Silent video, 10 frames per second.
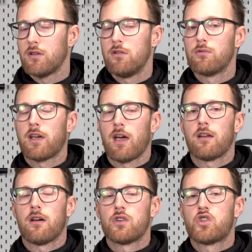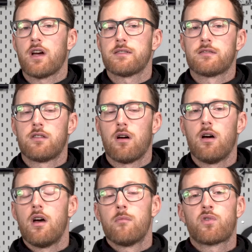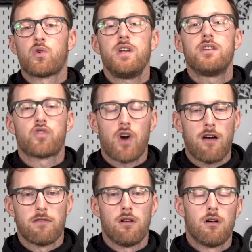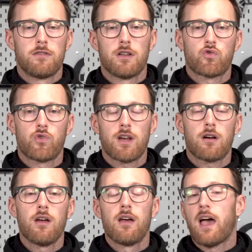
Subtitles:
you can adjust the pre-travel of the trigger